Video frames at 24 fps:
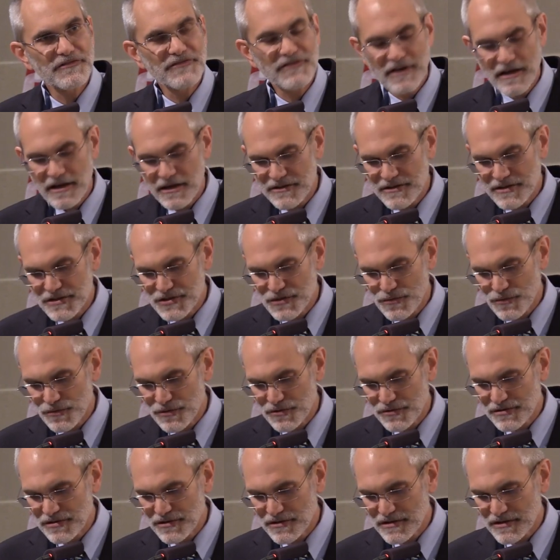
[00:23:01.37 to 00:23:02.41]
in the faith is
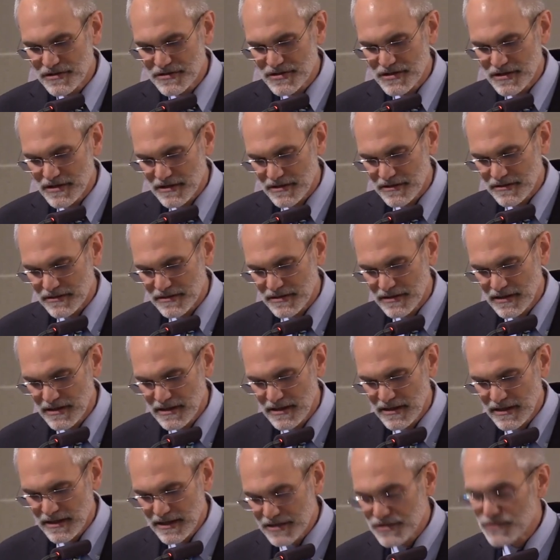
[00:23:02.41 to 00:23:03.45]
ordered to this
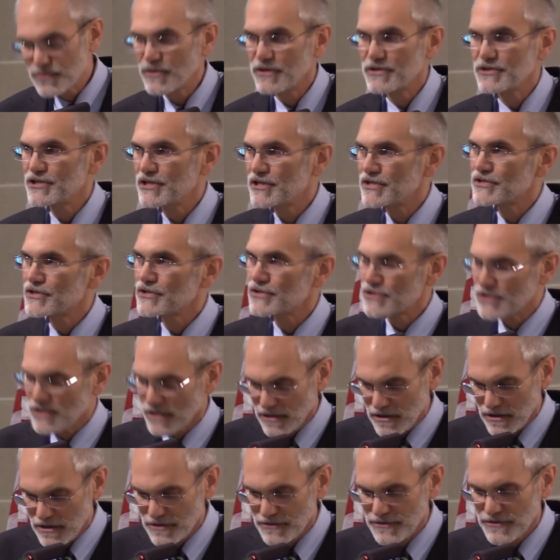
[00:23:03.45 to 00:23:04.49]
end. It's what Jesus
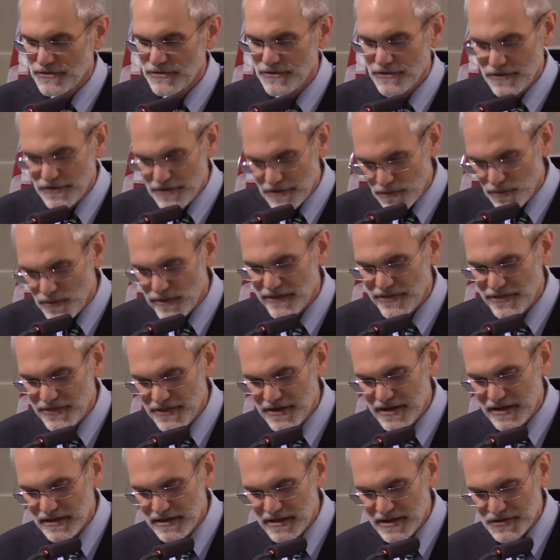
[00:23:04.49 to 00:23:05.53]
called the one
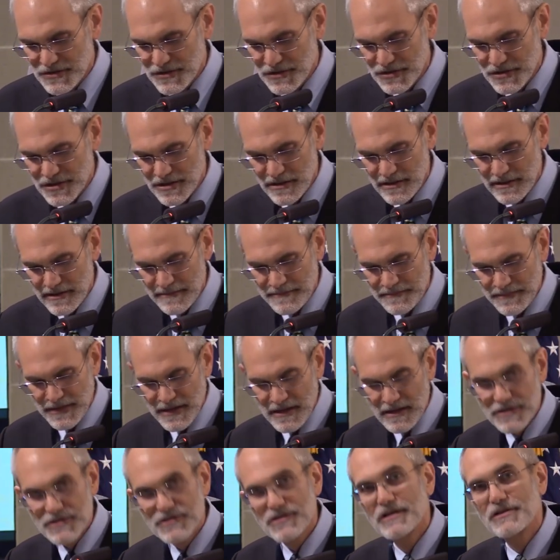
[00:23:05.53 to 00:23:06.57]
thing necessary.
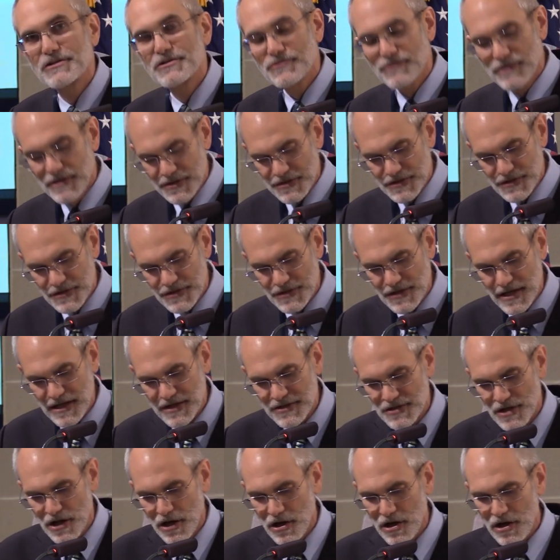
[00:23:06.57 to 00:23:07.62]
St. Teresa
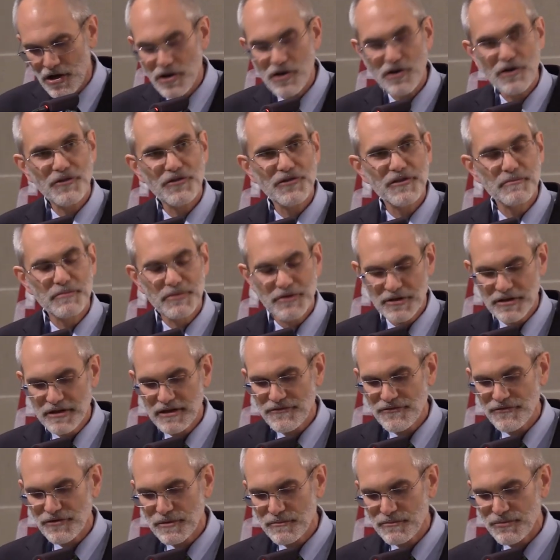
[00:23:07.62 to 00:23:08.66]
says all the
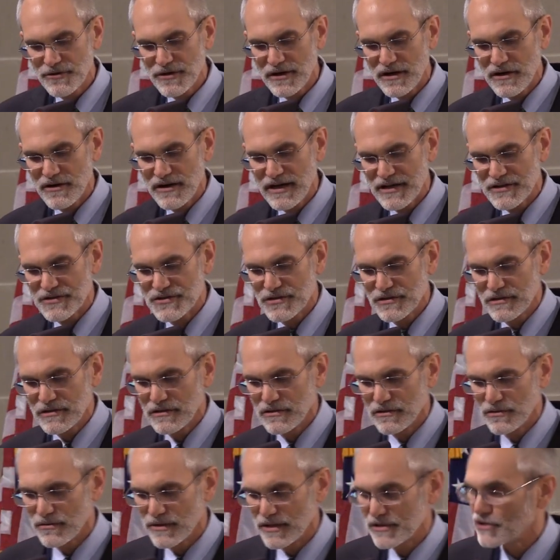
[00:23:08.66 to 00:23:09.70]
believer in prayer has to
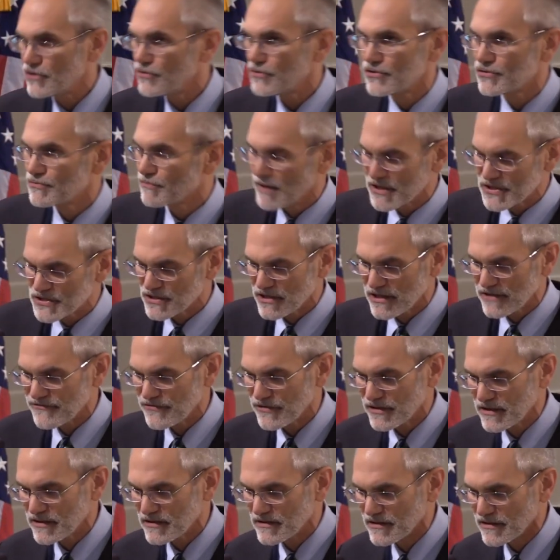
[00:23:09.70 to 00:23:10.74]
do, and we must not
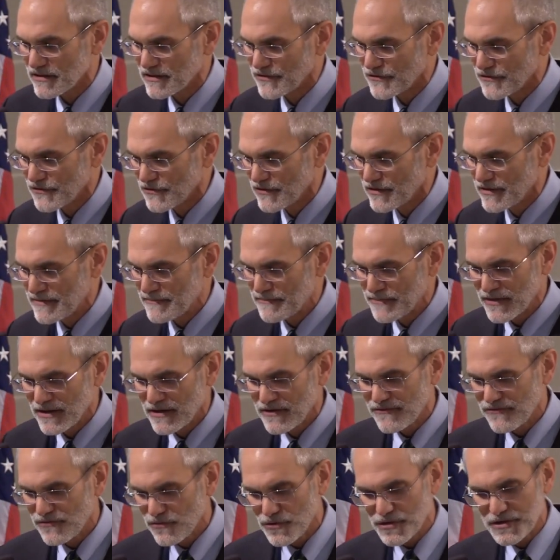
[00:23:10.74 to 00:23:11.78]
forget this,
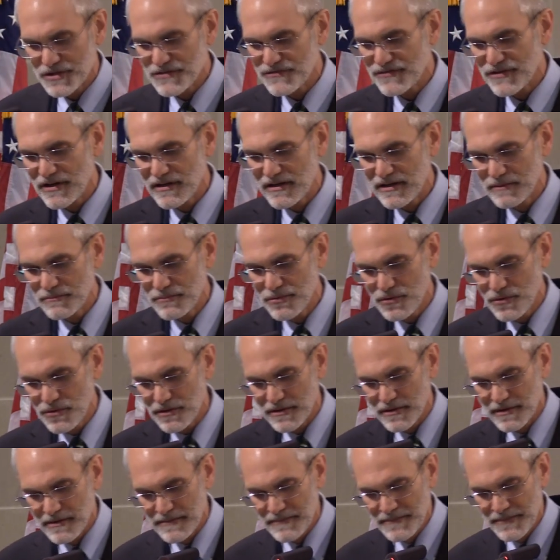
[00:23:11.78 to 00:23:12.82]
for it is very
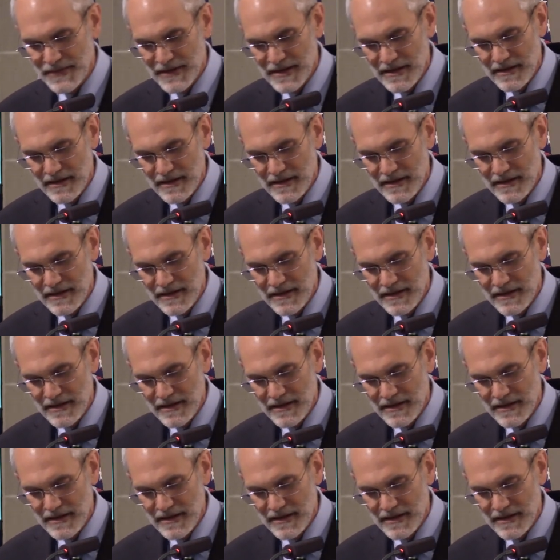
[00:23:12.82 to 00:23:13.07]
important,